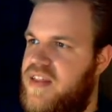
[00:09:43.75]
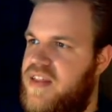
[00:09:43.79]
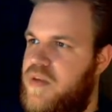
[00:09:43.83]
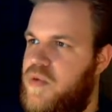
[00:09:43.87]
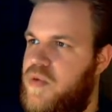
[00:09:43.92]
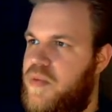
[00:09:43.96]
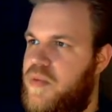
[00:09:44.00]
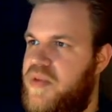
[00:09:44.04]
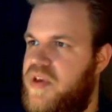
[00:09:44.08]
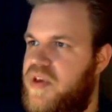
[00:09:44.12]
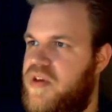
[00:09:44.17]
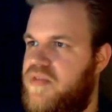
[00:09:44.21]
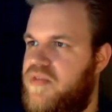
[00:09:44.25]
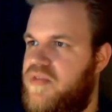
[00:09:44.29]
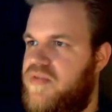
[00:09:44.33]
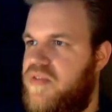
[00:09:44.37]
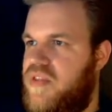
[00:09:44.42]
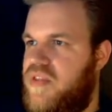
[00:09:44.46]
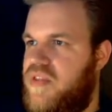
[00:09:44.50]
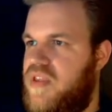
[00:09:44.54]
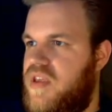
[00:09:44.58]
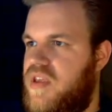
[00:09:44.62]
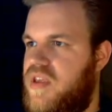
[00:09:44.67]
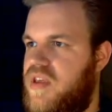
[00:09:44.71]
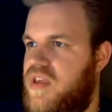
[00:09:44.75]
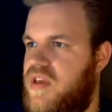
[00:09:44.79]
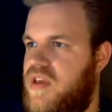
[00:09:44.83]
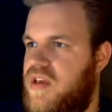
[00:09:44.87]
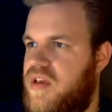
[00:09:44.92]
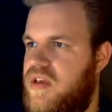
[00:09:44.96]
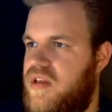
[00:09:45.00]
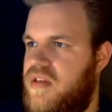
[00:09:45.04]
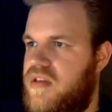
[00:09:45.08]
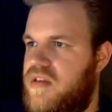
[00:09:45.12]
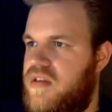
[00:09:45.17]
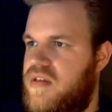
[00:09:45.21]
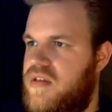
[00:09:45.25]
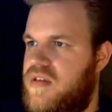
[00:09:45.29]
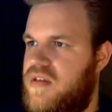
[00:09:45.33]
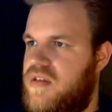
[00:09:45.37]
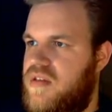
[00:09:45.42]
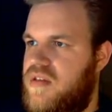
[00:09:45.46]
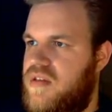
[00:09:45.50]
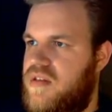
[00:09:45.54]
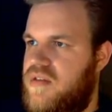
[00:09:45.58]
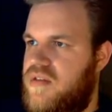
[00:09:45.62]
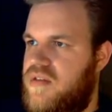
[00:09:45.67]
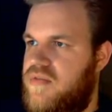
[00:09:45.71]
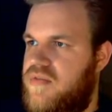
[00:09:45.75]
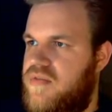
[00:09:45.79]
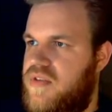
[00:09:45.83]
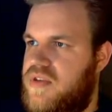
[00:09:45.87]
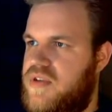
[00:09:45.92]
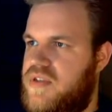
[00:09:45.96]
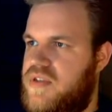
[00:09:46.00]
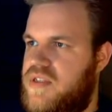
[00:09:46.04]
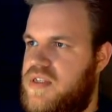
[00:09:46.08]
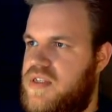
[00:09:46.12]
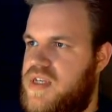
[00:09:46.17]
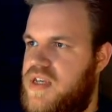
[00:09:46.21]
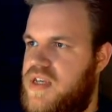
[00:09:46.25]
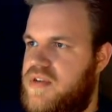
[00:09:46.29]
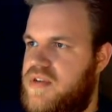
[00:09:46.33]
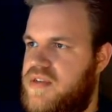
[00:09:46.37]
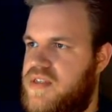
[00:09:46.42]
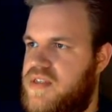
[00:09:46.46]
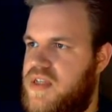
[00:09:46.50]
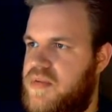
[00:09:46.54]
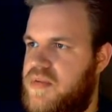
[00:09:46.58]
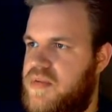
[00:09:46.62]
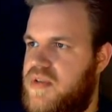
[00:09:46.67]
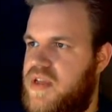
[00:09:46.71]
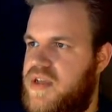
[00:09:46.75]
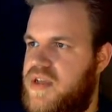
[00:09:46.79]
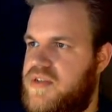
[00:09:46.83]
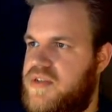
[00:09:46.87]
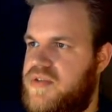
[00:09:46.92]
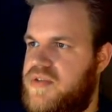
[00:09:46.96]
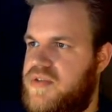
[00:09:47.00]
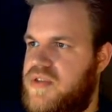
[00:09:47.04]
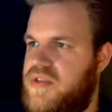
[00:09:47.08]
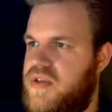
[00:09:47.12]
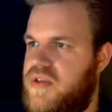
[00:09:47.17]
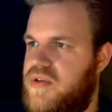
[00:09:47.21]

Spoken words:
That will be good for the tail stabilizers,